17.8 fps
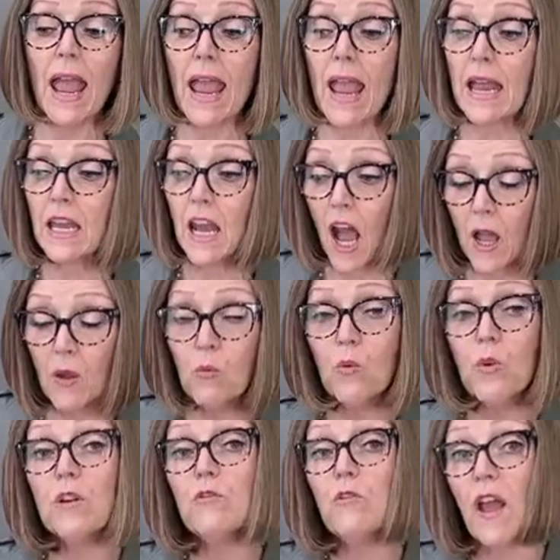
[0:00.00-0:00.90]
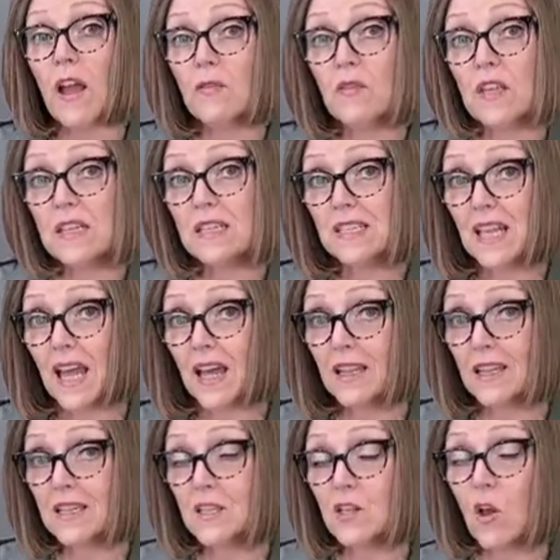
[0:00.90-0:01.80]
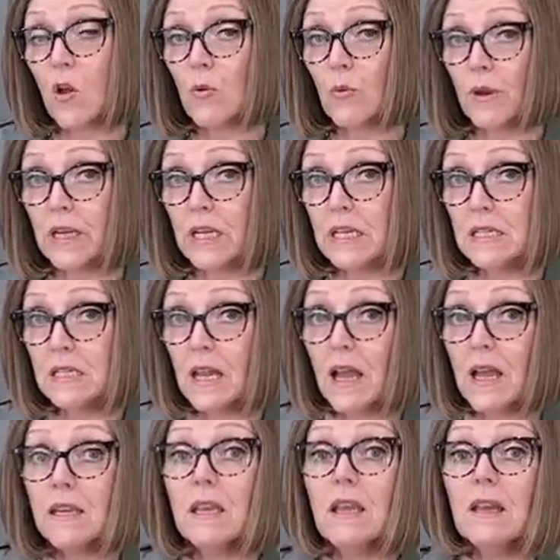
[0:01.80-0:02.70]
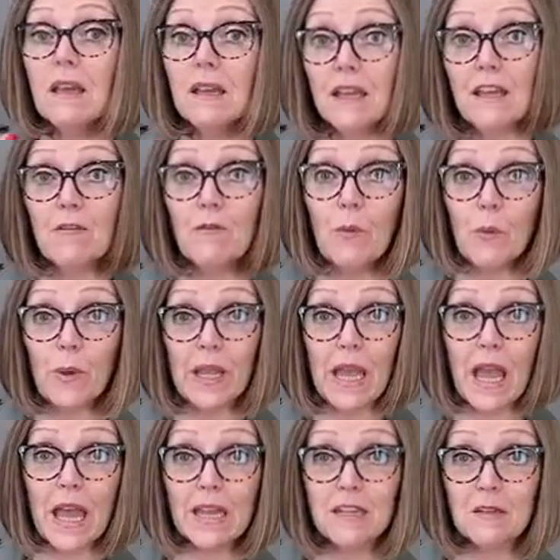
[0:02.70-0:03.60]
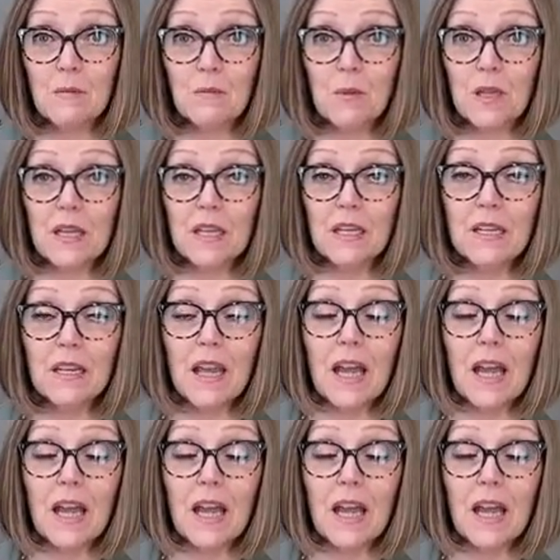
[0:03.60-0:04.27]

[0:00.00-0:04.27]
And I would have had these salads already done if we hadn't been,